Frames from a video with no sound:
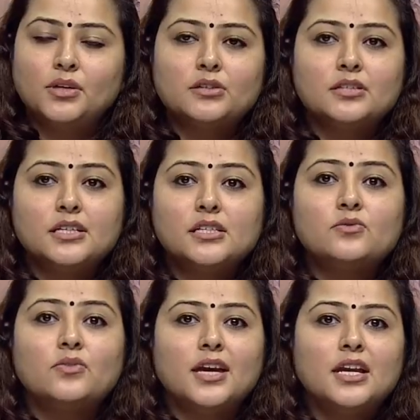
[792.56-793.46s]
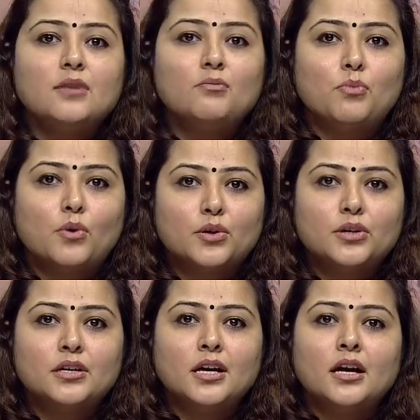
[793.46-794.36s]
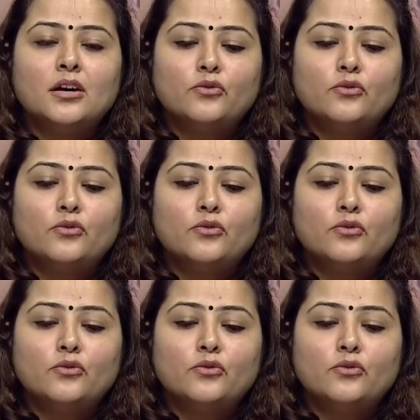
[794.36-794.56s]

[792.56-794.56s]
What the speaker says: because it is very important